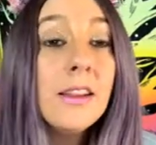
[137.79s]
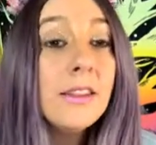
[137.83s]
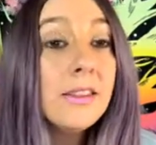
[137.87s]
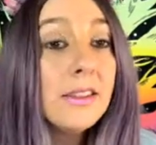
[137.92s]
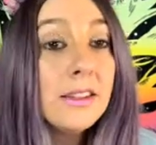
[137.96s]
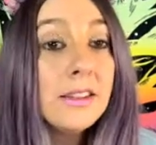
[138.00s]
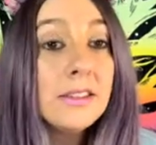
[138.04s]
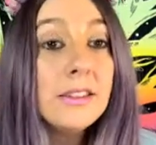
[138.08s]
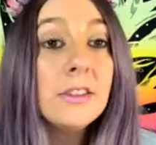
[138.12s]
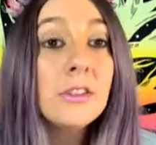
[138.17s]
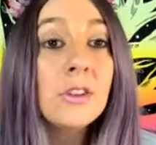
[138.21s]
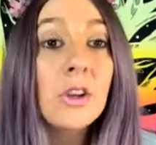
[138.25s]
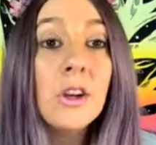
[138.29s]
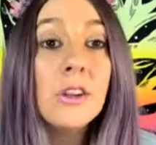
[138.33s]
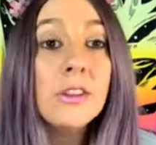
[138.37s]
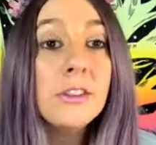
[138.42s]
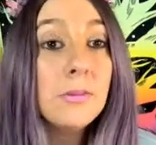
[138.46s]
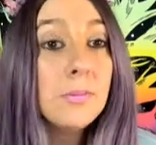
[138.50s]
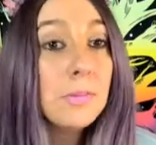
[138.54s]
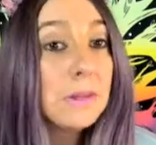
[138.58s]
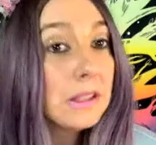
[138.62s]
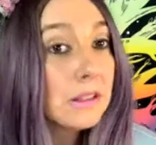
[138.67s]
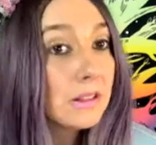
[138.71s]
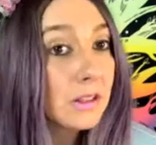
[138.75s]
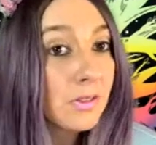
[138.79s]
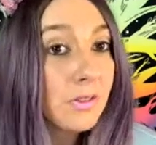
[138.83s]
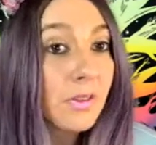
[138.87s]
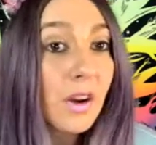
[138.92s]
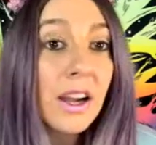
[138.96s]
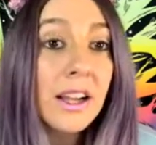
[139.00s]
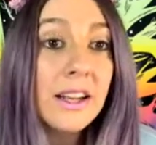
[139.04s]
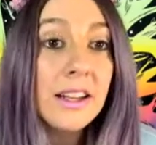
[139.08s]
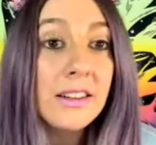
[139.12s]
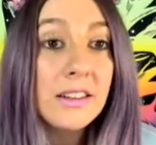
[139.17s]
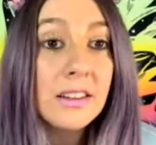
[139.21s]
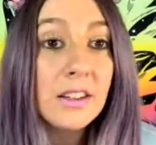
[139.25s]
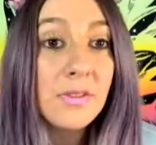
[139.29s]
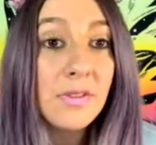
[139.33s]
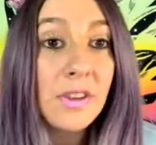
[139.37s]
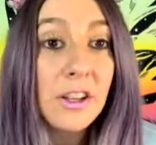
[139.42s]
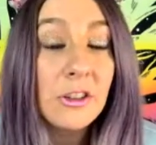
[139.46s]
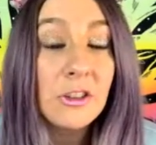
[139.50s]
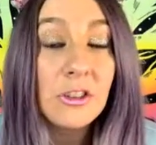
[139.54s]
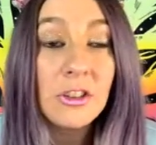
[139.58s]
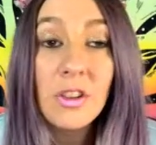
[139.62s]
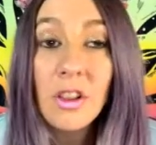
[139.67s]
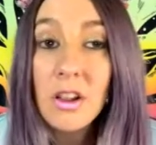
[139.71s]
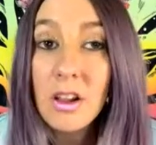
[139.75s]
This is going to be divine
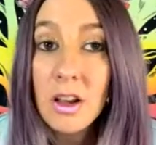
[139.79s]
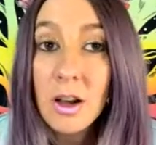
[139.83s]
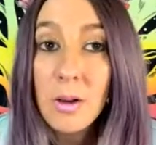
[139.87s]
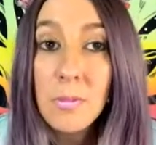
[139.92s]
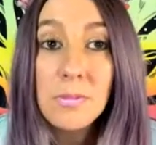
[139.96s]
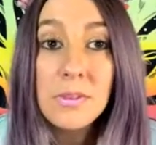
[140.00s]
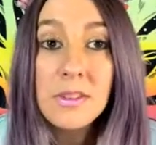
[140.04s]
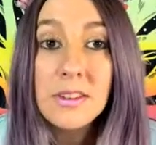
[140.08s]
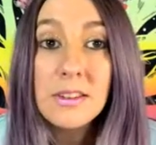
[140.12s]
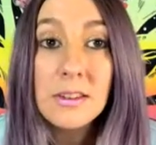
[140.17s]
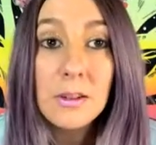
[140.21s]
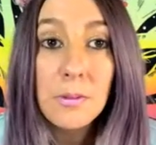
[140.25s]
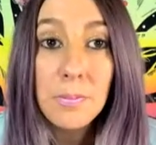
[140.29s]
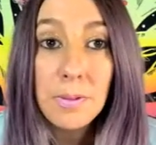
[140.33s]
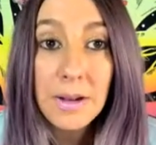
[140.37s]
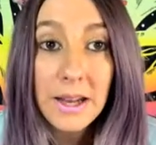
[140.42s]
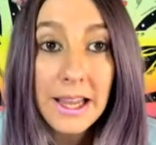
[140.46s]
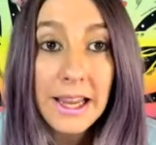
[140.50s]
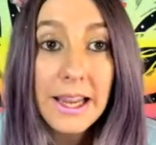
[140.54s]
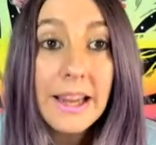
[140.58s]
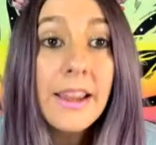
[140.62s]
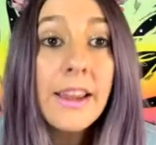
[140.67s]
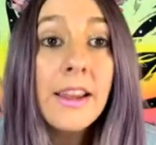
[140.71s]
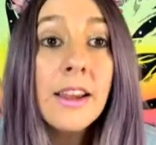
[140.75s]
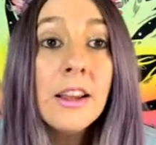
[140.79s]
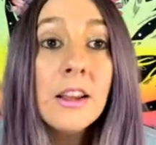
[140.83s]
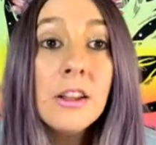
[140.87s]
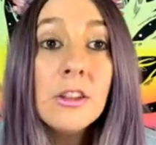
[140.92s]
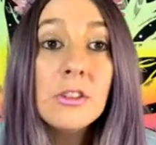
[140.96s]
intervention that comes into play.